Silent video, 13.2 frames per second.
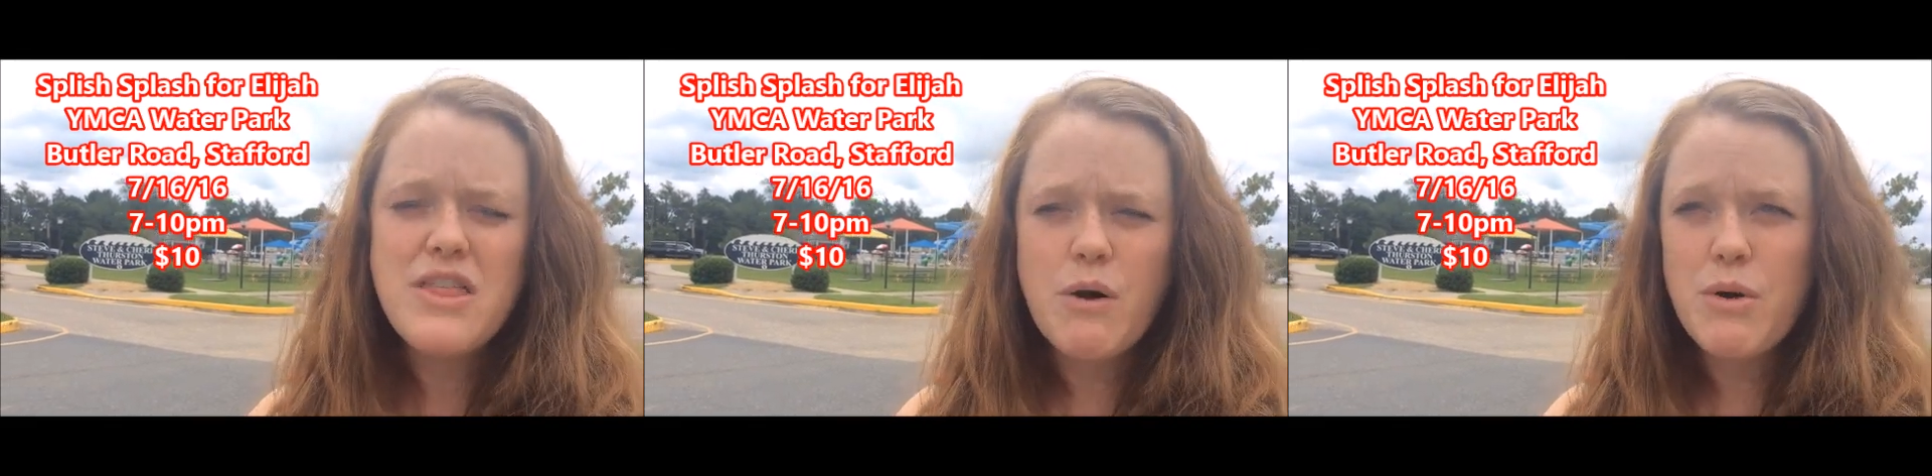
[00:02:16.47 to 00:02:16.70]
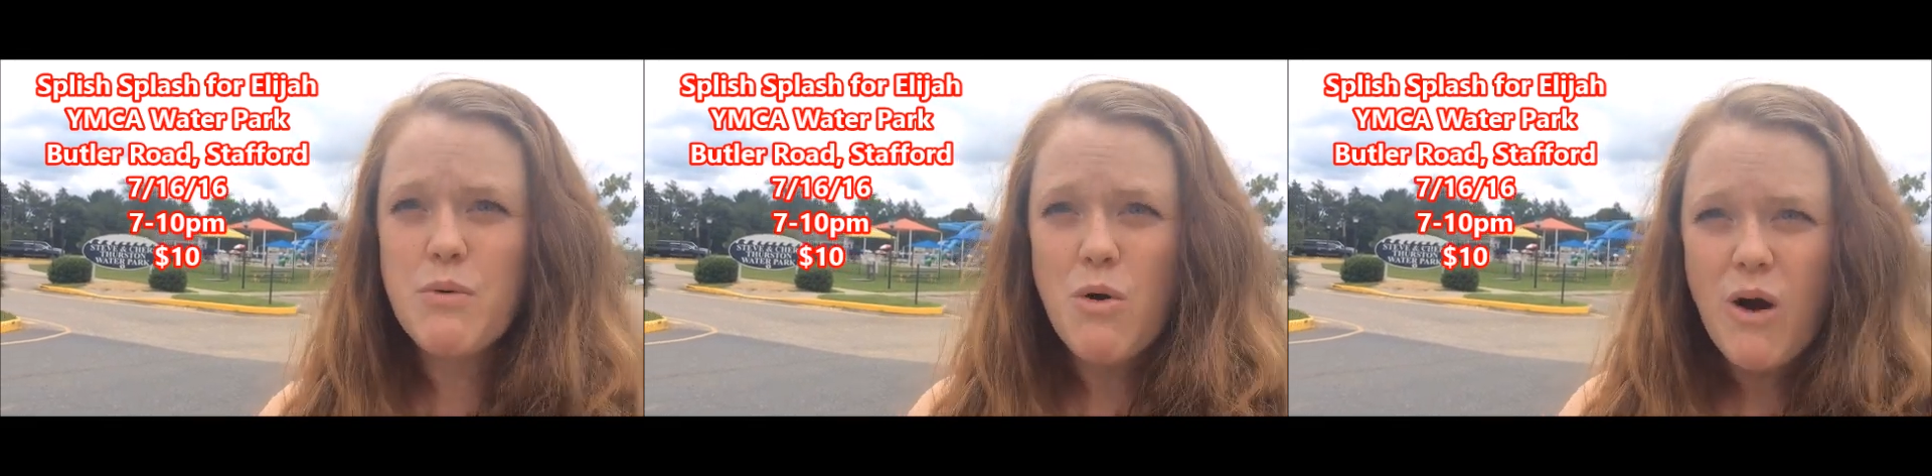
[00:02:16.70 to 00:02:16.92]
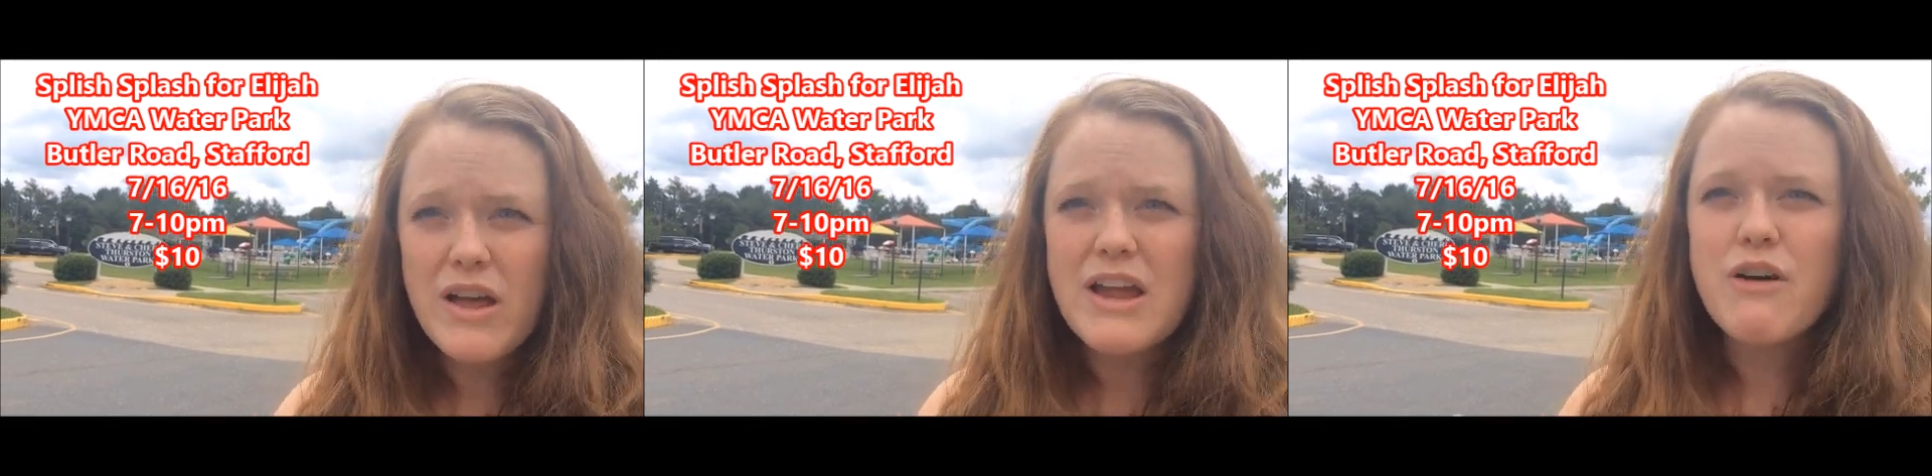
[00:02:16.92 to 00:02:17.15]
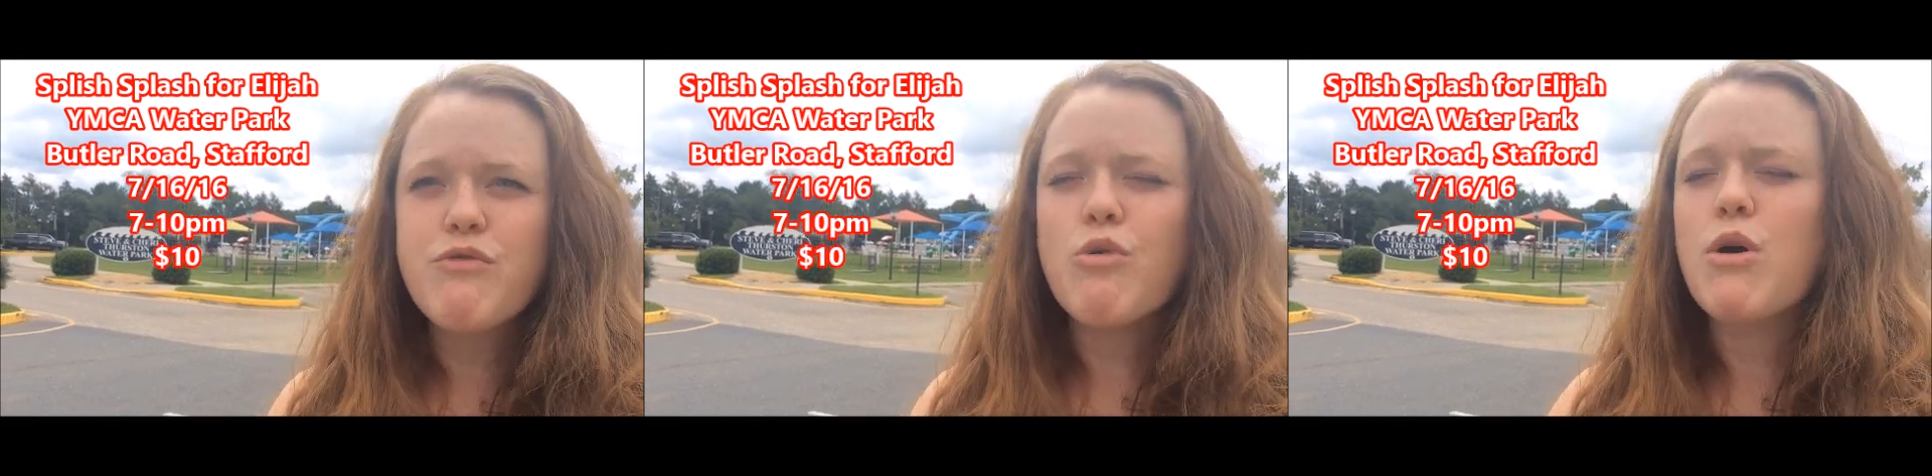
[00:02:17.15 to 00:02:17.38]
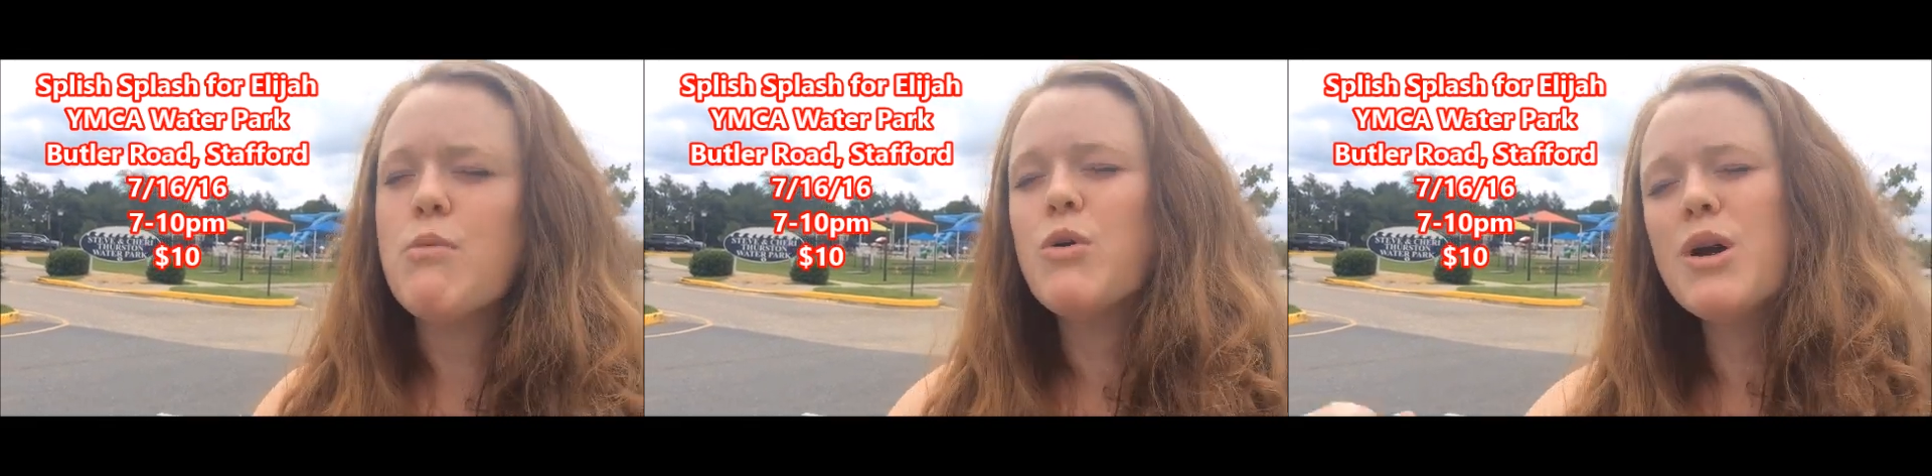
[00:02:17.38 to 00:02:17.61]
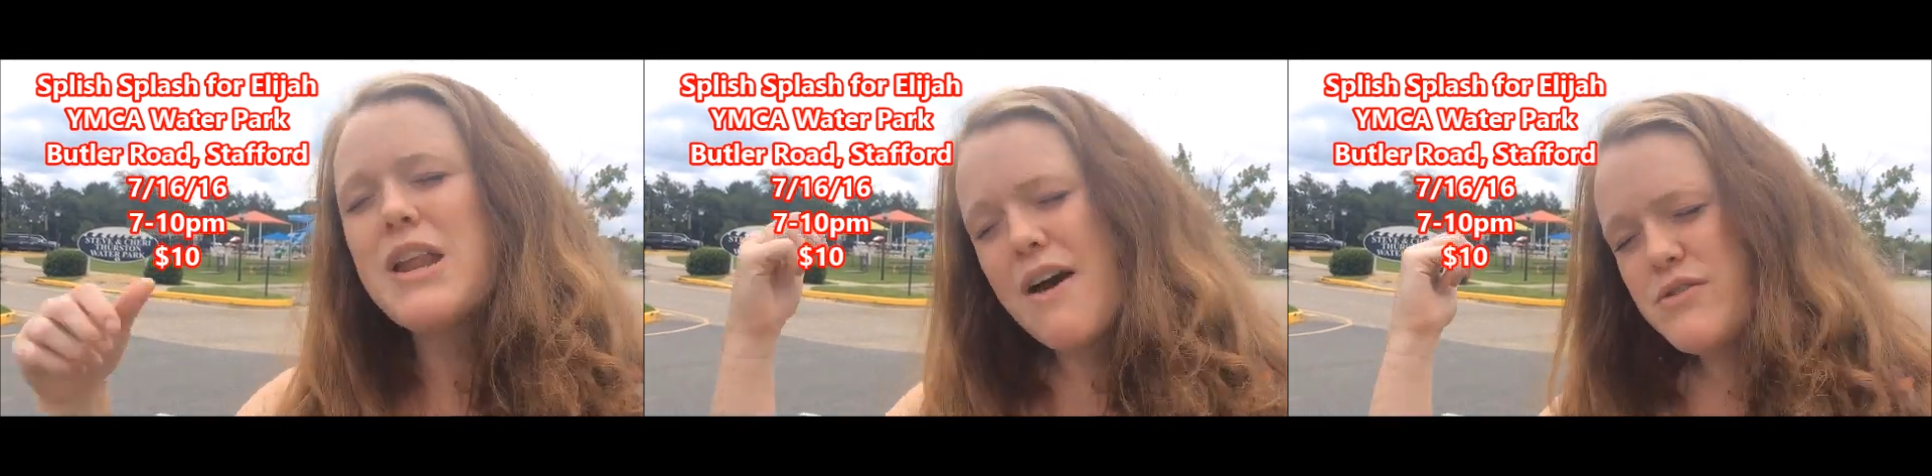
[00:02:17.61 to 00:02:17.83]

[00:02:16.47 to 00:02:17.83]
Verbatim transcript: that we were all here for him. We're going